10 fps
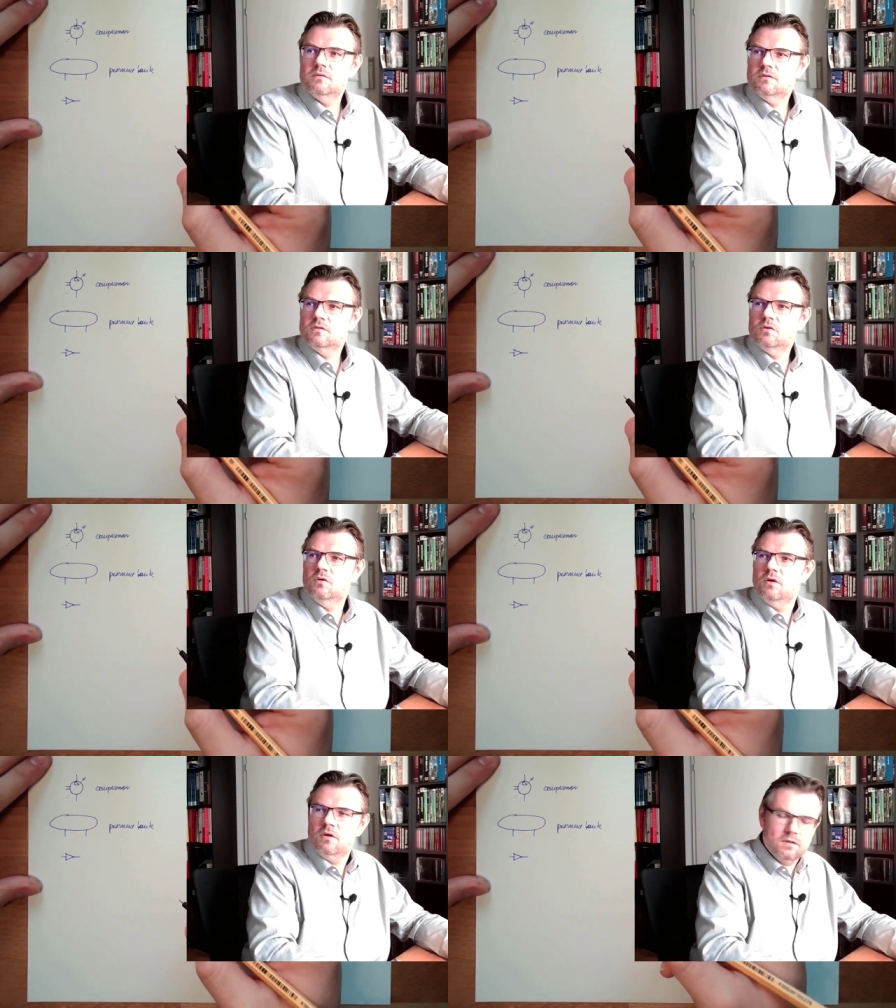So
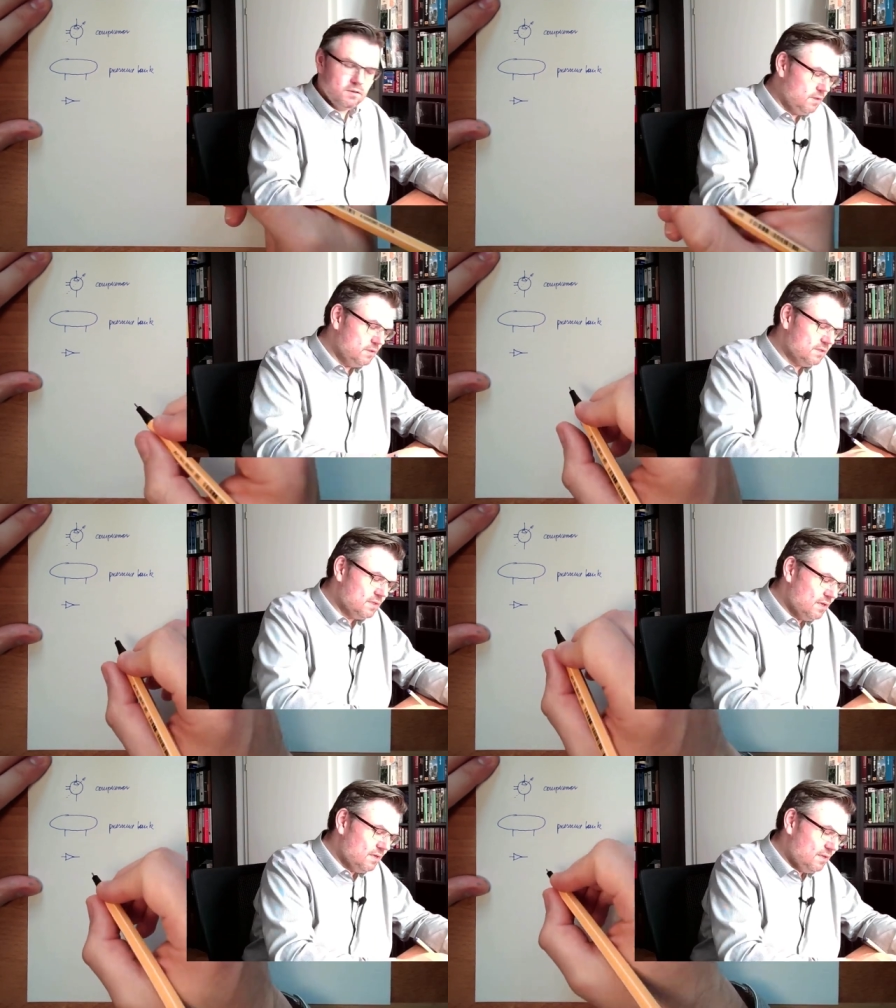this is
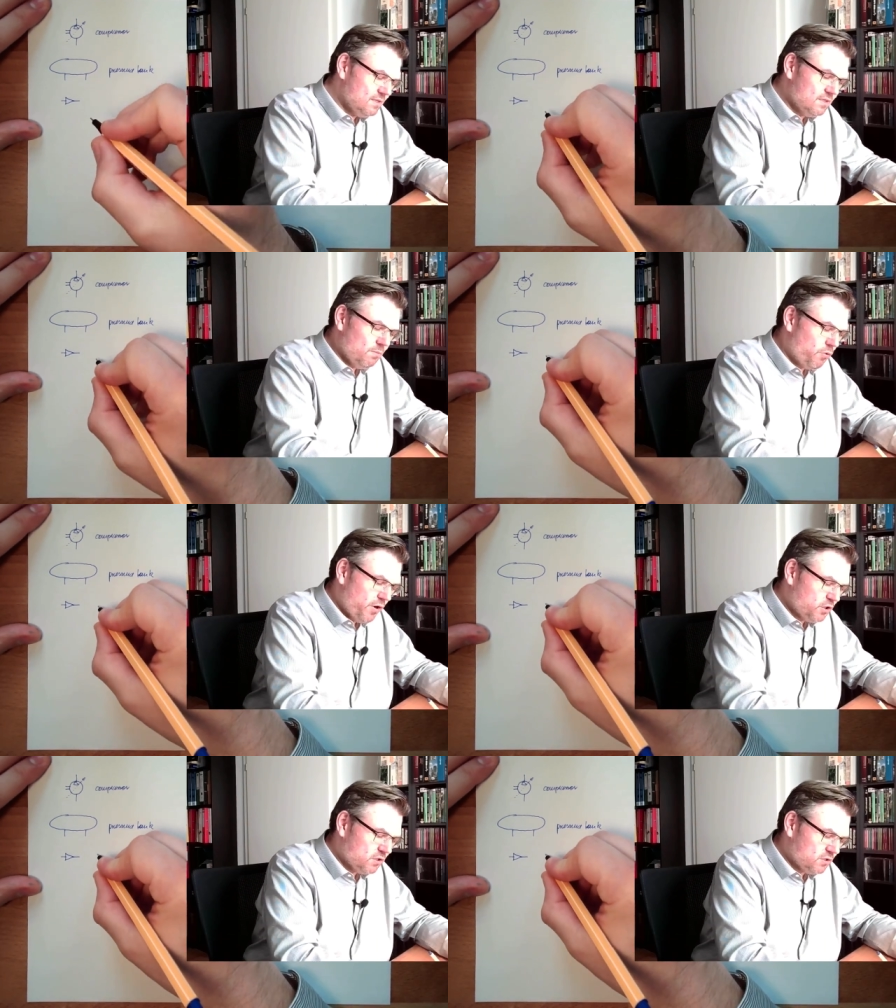this is a
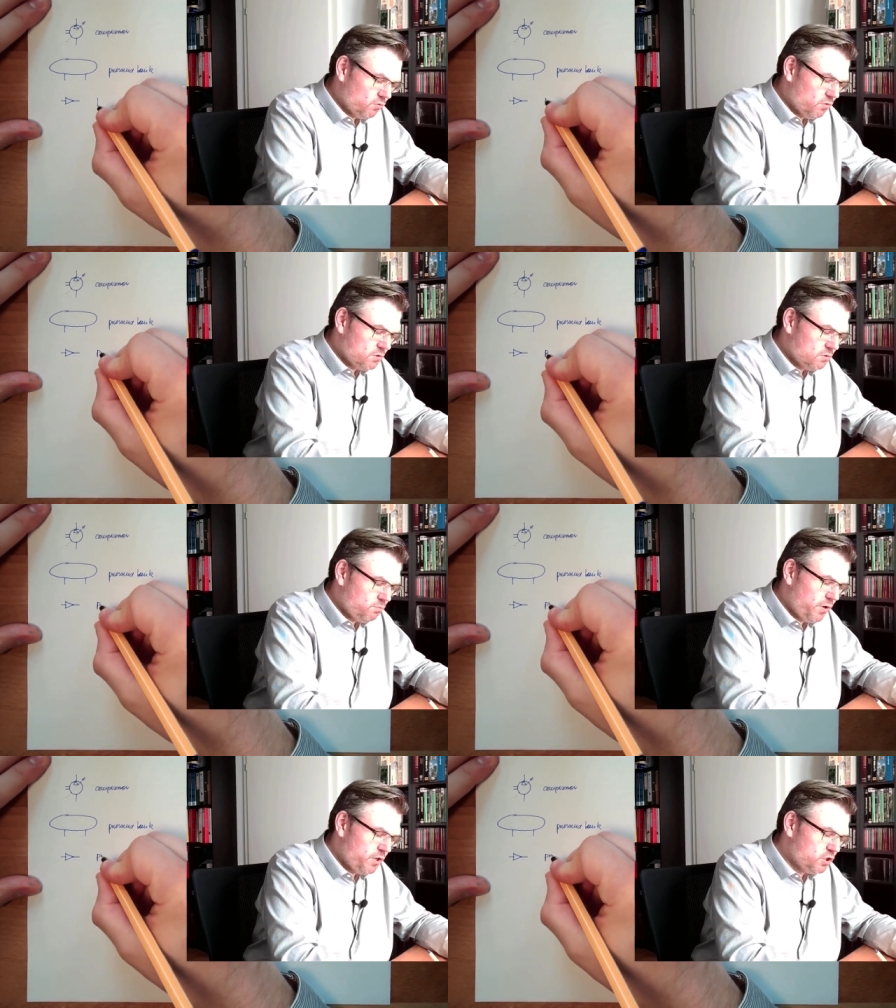pressure source,
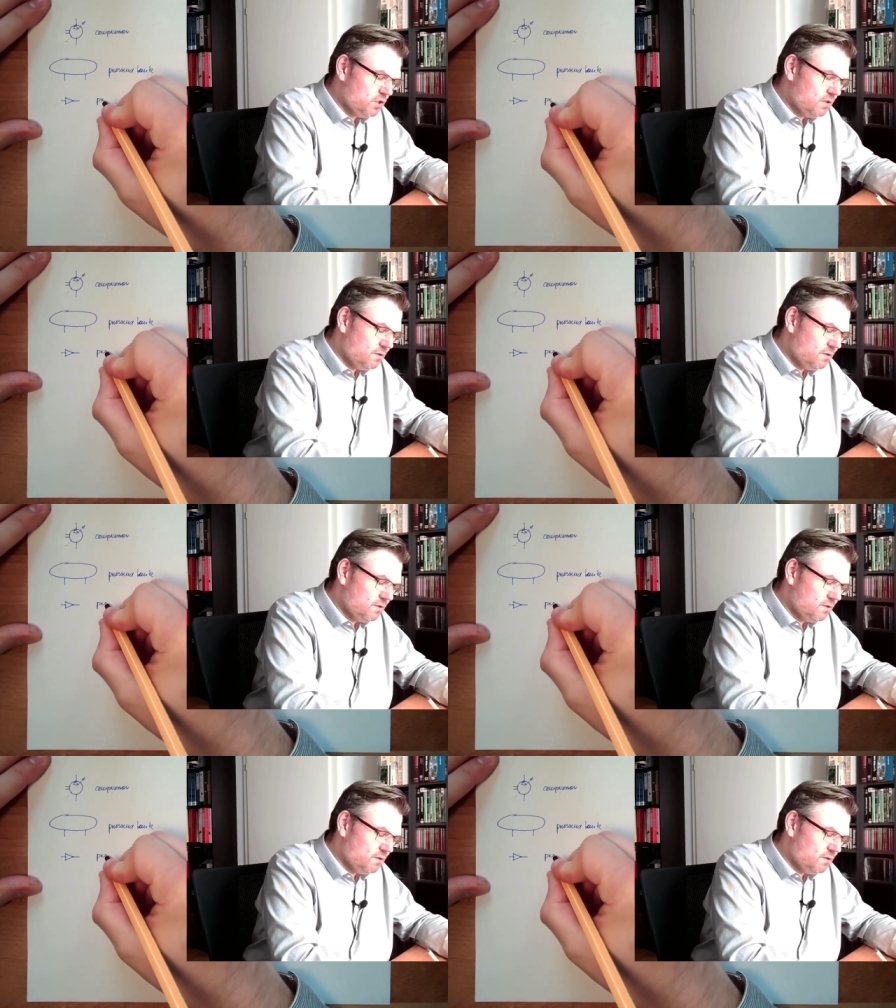pressure